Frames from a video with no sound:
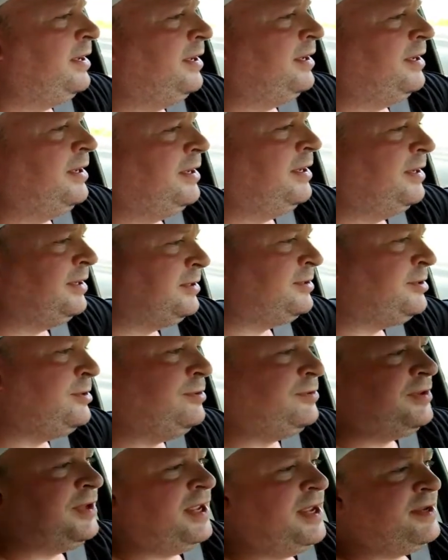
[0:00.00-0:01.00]
uh,
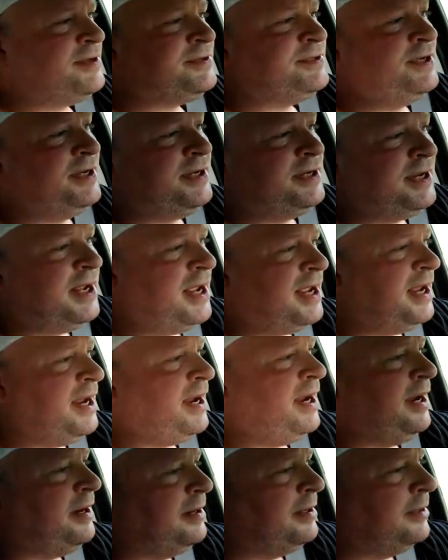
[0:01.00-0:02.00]

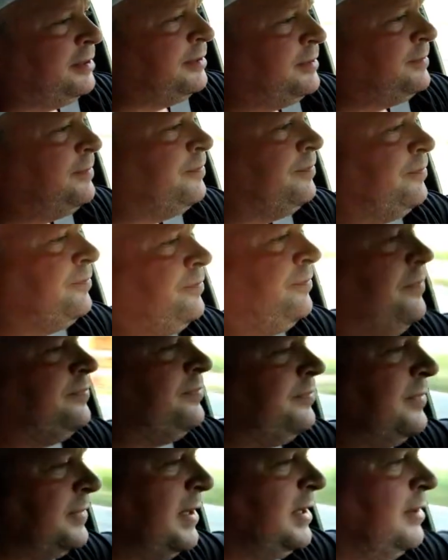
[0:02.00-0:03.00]

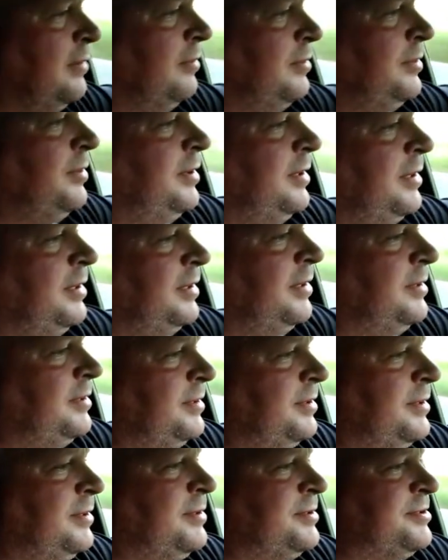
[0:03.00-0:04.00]
2009,
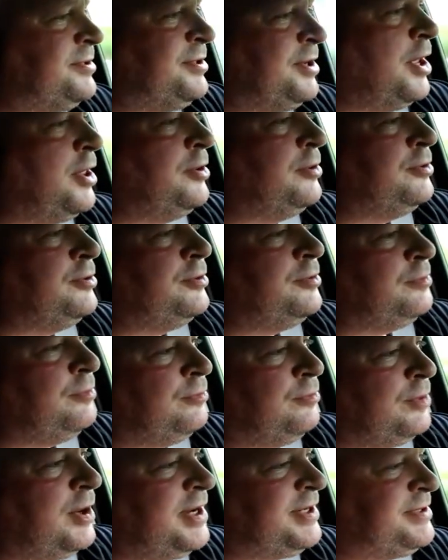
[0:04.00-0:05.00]
the, the, Southern
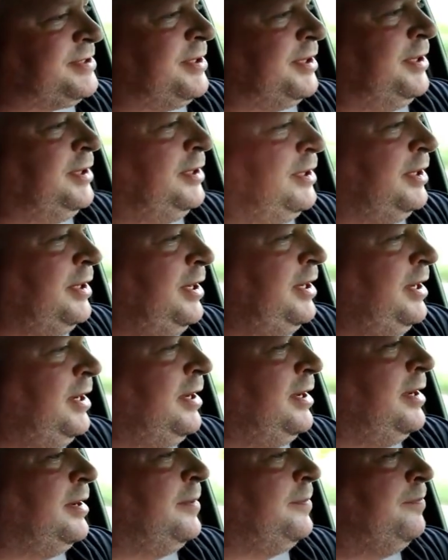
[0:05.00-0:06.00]
Wrestling
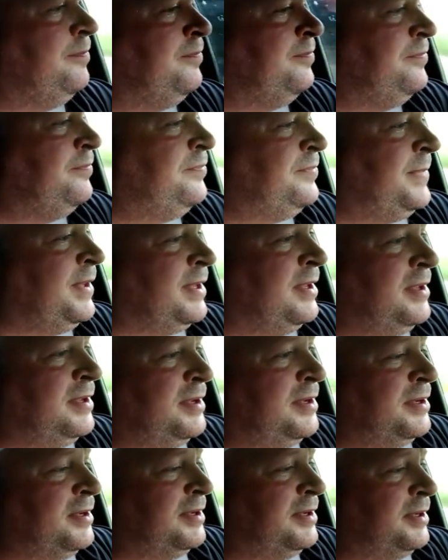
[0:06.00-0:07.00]
League,
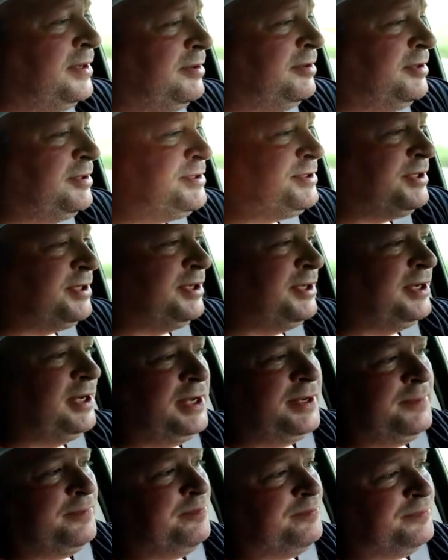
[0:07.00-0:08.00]
which
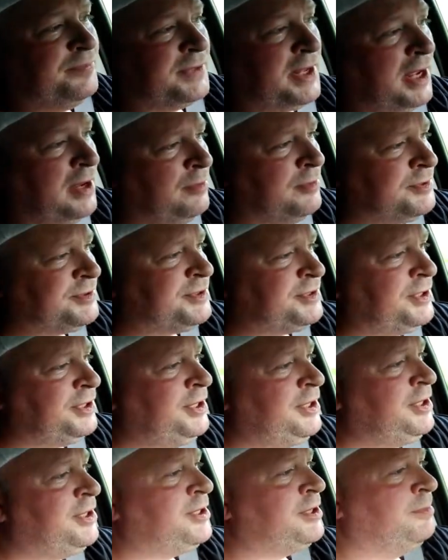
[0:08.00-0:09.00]
uh, I was
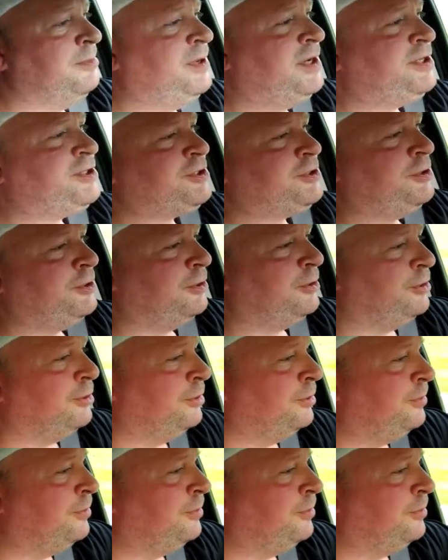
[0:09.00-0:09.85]
the commissioner